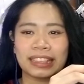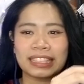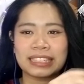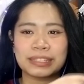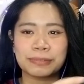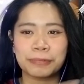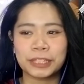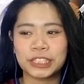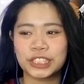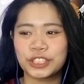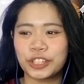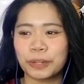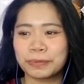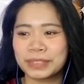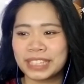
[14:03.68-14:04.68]
this much
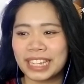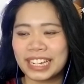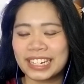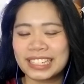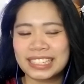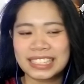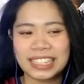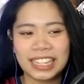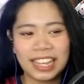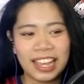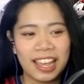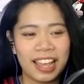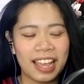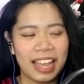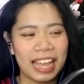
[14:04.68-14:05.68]
jump scares.
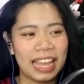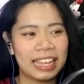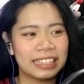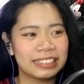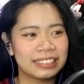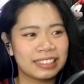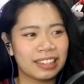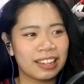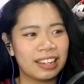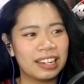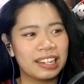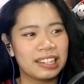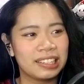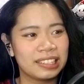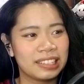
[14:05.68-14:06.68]
And
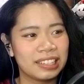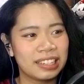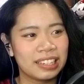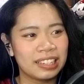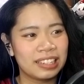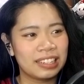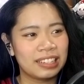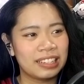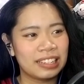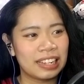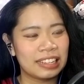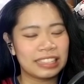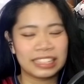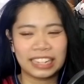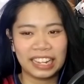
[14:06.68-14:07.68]

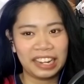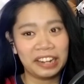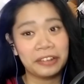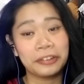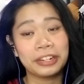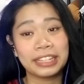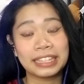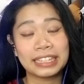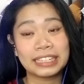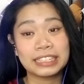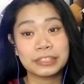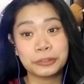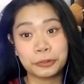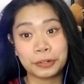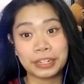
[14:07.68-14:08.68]
Lynetta really
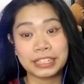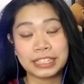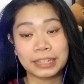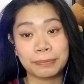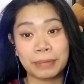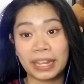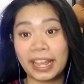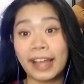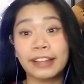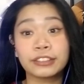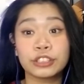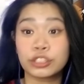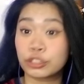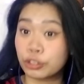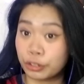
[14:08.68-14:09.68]
is crazy. My
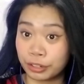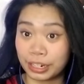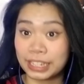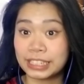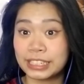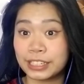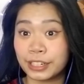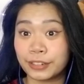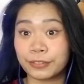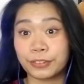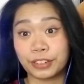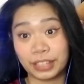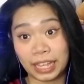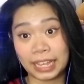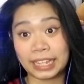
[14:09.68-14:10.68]
character's crazier for
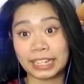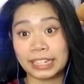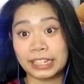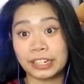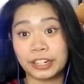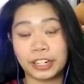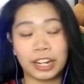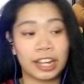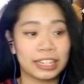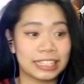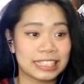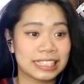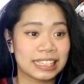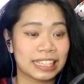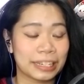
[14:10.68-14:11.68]
liking her,
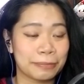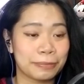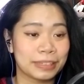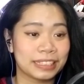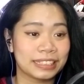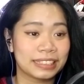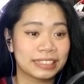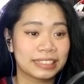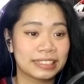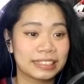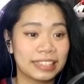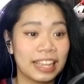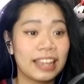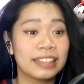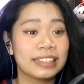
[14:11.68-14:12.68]
honestly. But
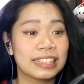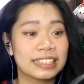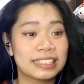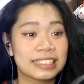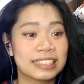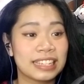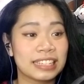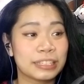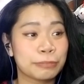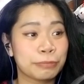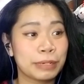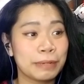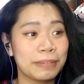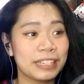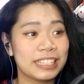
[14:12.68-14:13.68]
yeah, that's
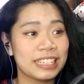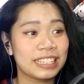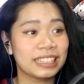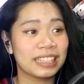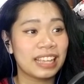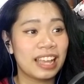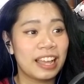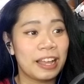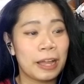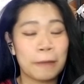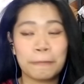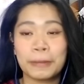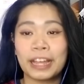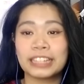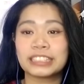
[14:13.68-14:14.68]
pretty much it. I hope
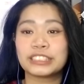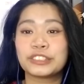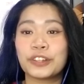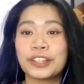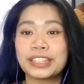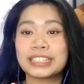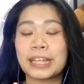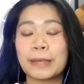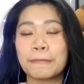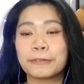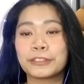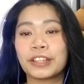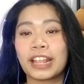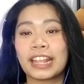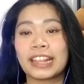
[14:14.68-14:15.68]
you guys enjoyed this
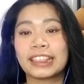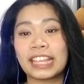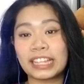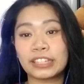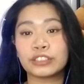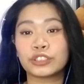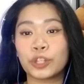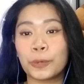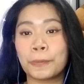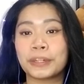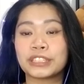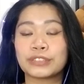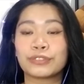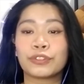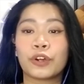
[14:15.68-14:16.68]
episode. And thank you so
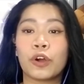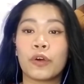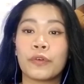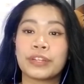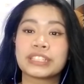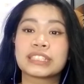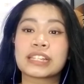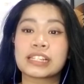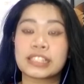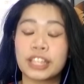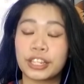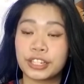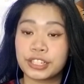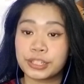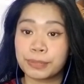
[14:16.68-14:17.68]
much for always the
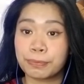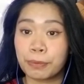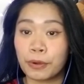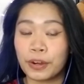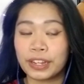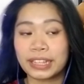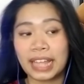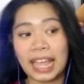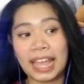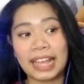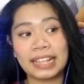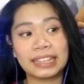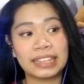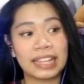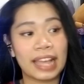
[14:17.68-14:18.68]
continued support
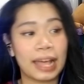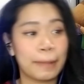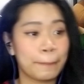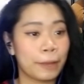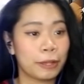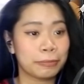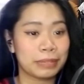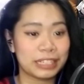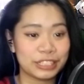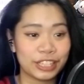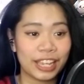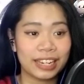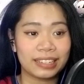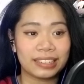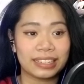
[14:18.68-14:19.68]
and the help on my
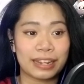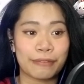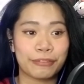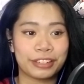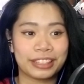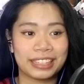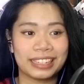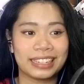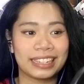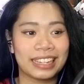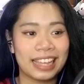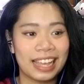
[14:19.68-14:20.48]
channel and everything.